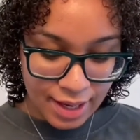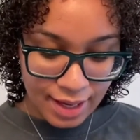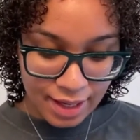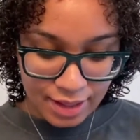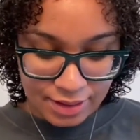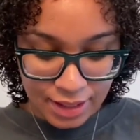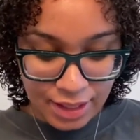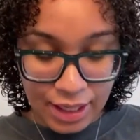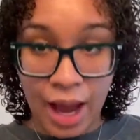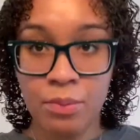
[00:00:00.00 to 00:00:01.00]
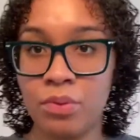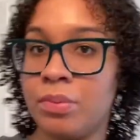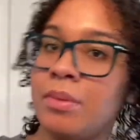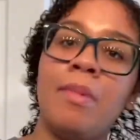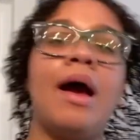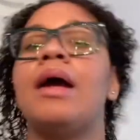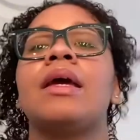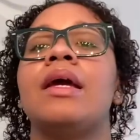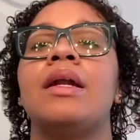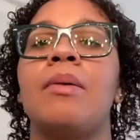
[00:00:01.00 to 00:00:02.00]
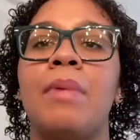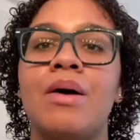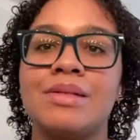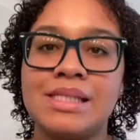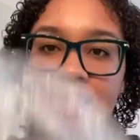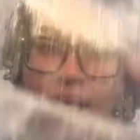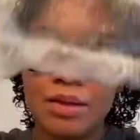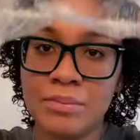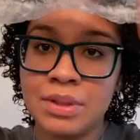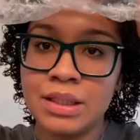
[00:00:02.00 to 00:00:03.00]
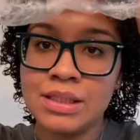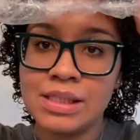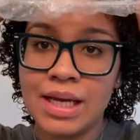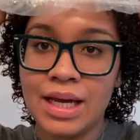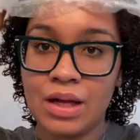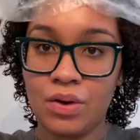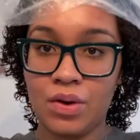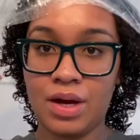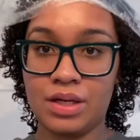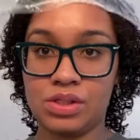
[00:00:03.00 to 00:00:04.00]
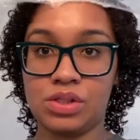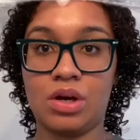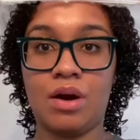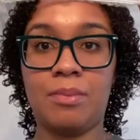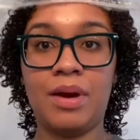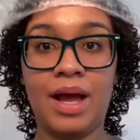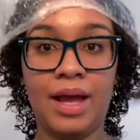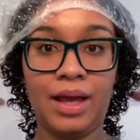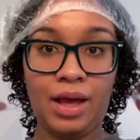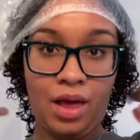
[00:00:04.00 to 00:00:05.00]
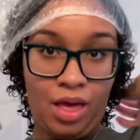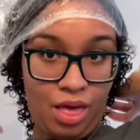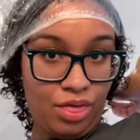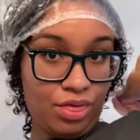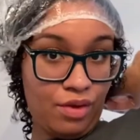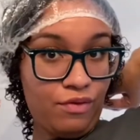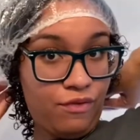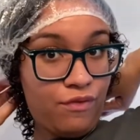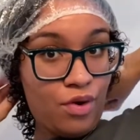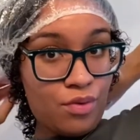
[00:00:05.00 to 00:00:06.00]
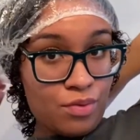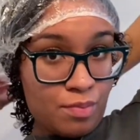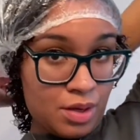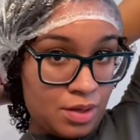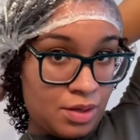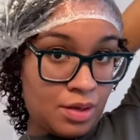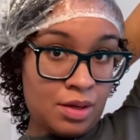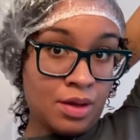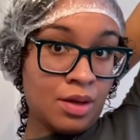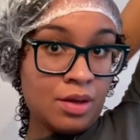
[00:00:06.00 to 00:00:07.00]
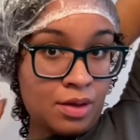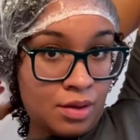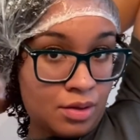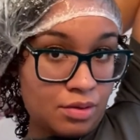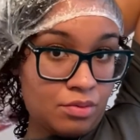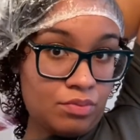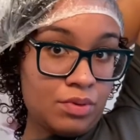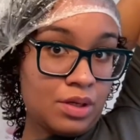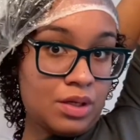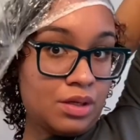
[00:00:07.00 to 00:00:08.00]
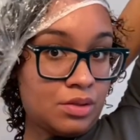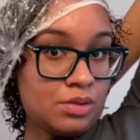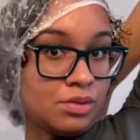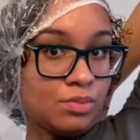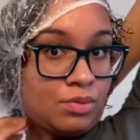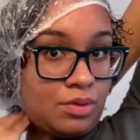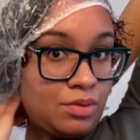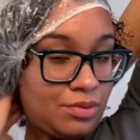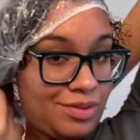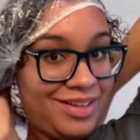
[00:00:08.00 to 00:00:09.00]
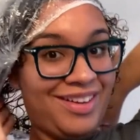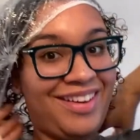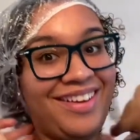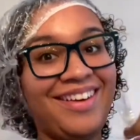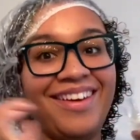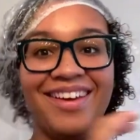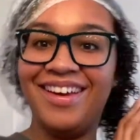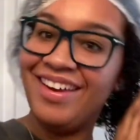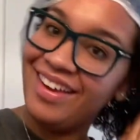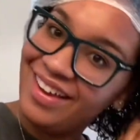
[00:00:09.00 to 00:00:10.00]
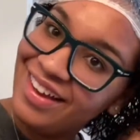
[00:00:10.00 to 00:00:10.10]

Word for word: And then I will be back in about 10 minutes and I'll go ahead and start applying the foam. What in this world?